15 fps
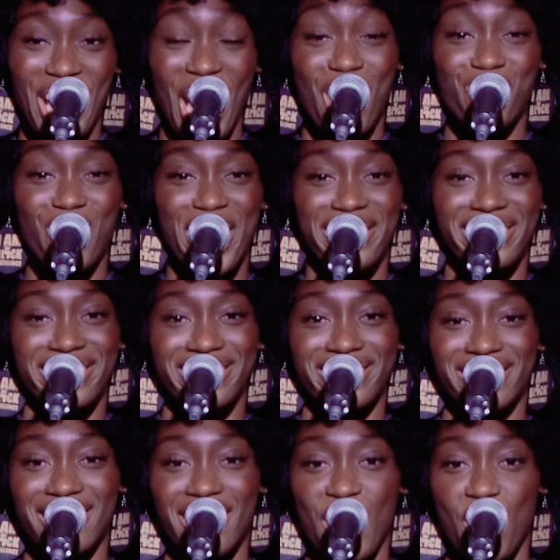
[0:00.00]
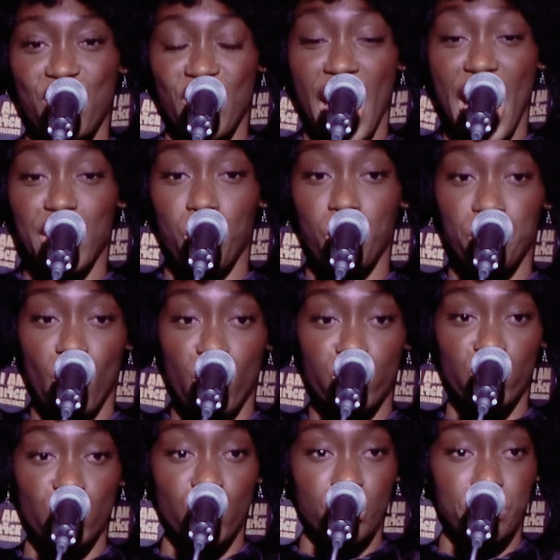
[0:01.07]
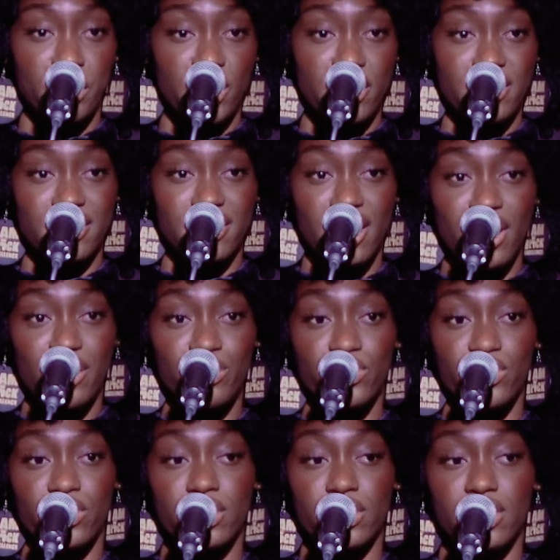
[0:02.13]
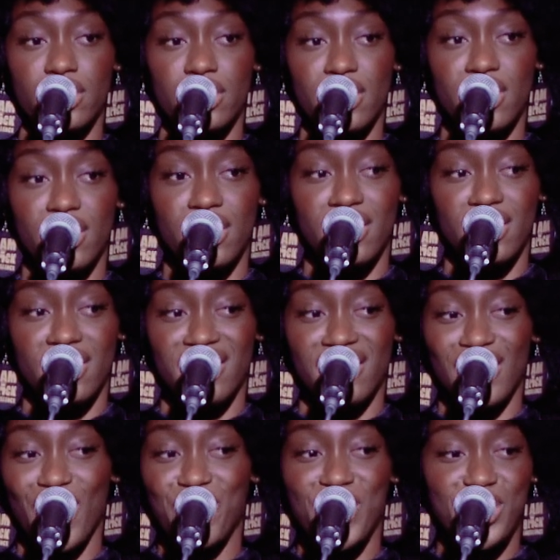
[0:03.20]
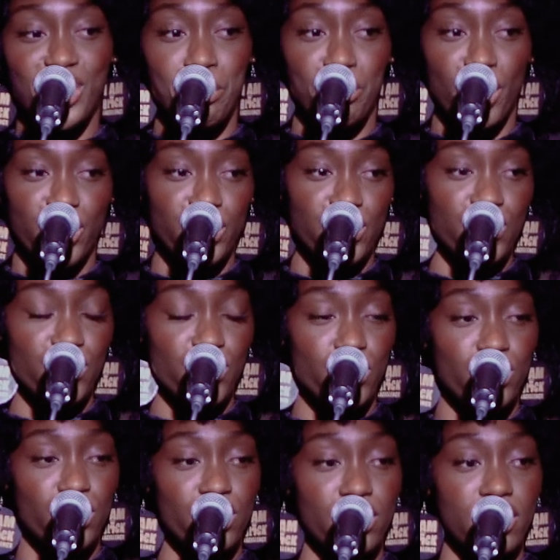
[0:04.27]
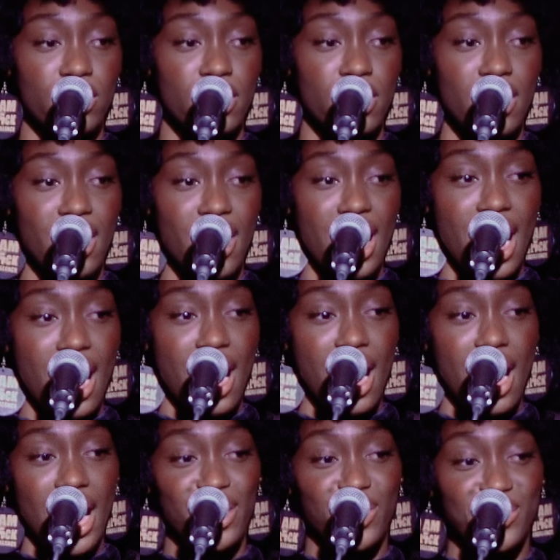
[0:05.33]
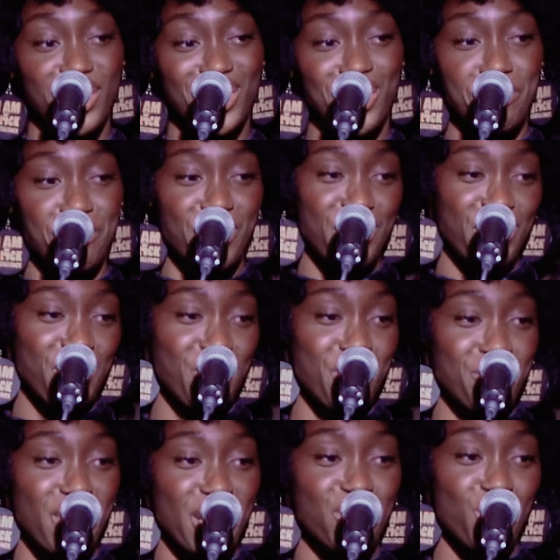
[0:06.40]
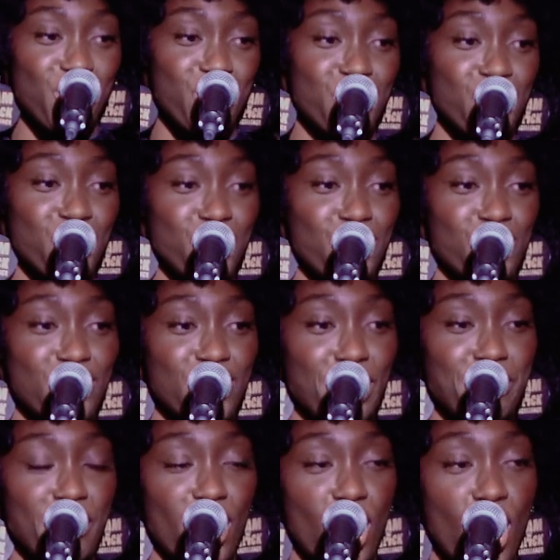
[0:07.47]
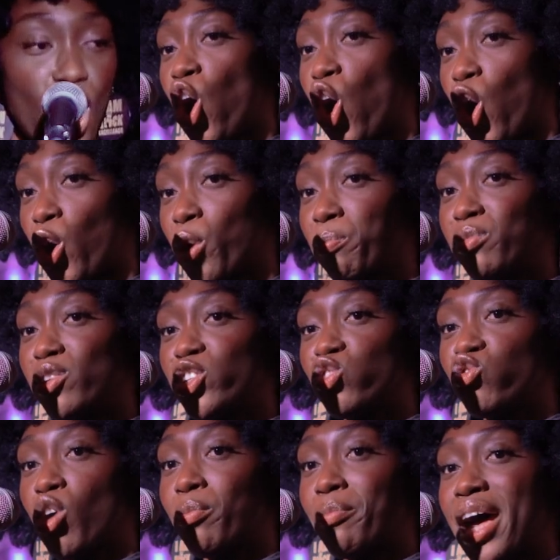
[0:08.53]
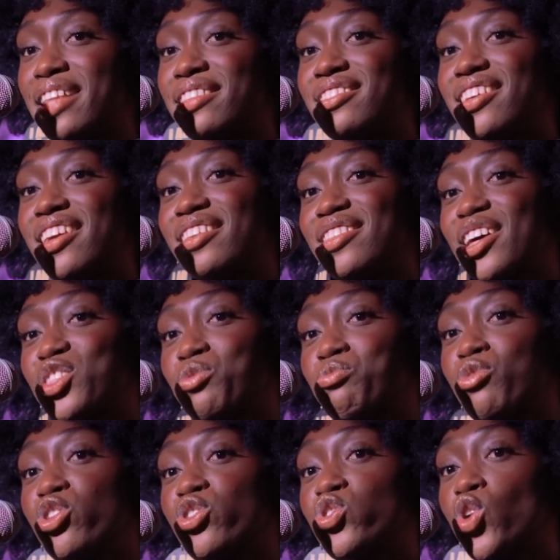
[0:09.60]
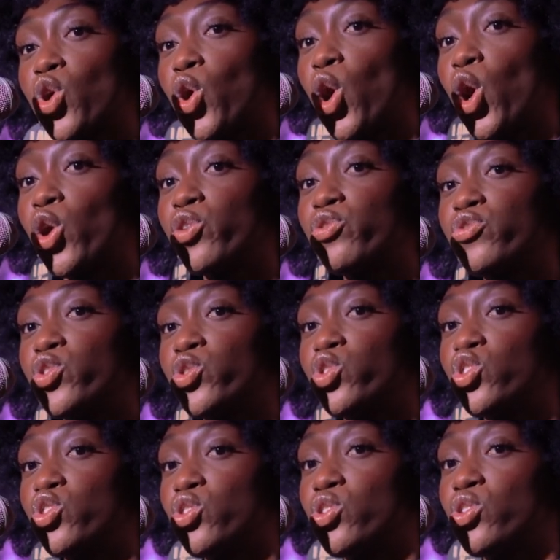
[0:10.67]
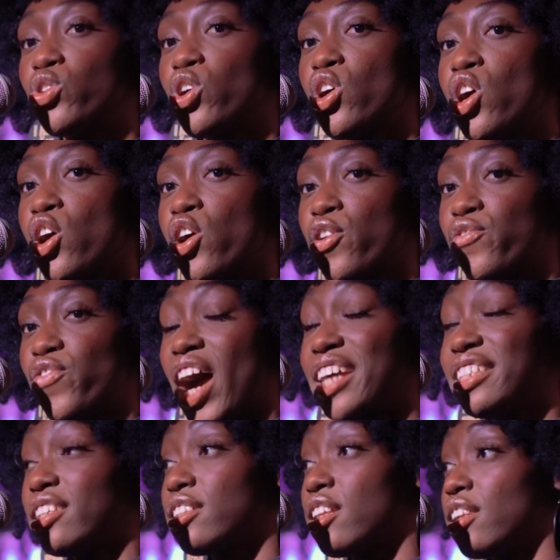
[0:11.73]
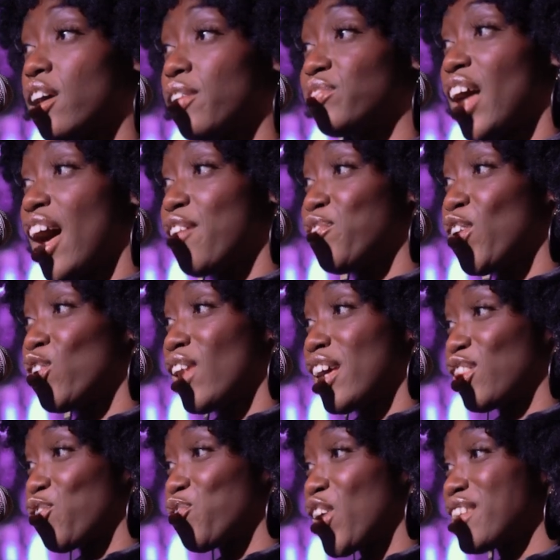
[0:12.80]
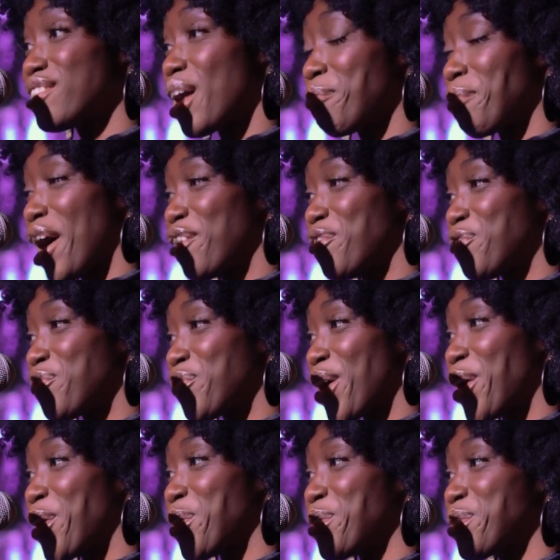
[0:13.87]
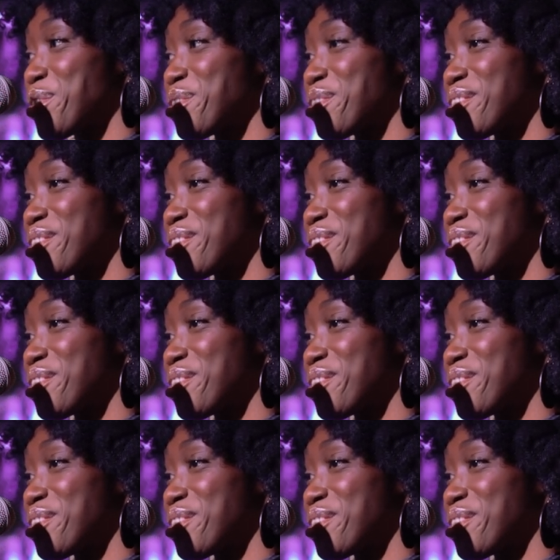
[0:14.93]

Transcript: I reckon that I don't post you, because love isn't boastful. I don't need to put you on my socials. I'm a hopeless romantic that's more so hopeful to finding the love that I felt like the first time I fell